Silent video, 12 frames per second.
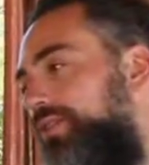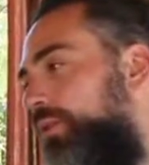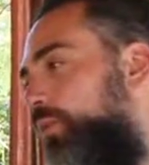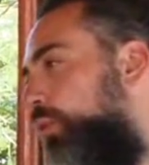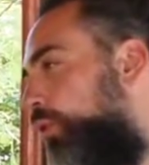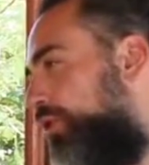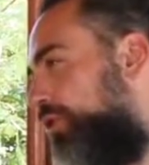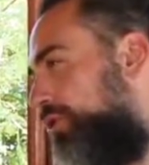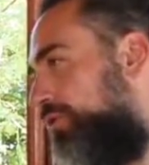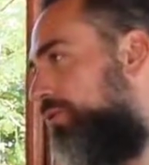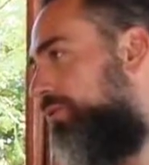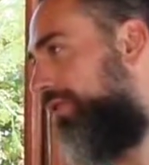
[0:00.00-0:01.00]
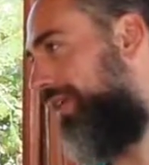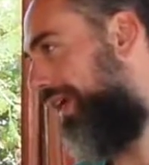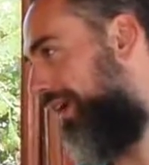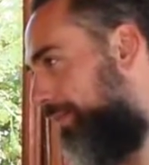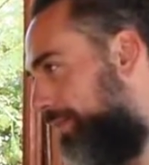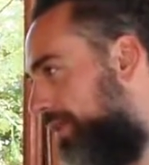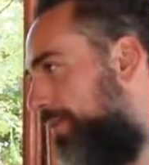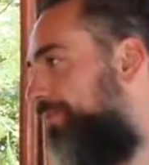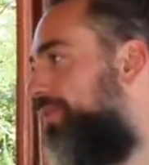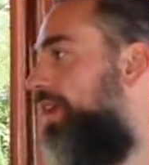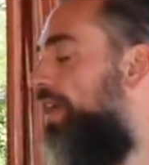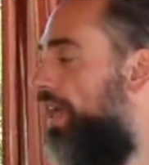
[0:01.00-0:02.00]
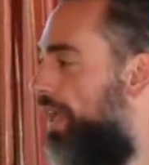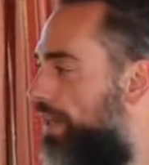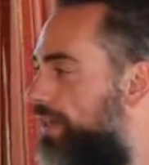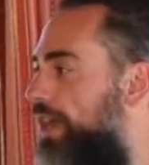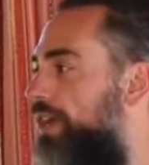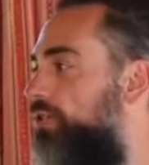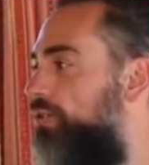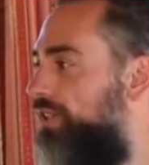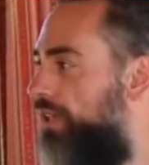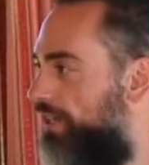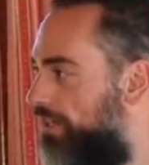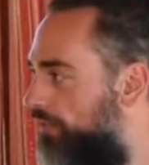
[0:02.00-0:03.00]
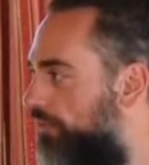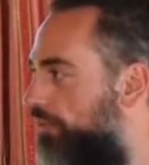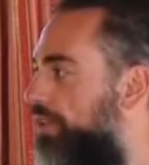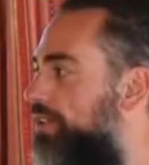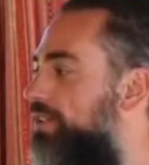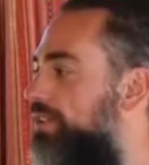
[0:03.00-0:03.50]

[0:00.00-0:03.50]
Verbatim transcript: the Watsu therapy, and I know there are different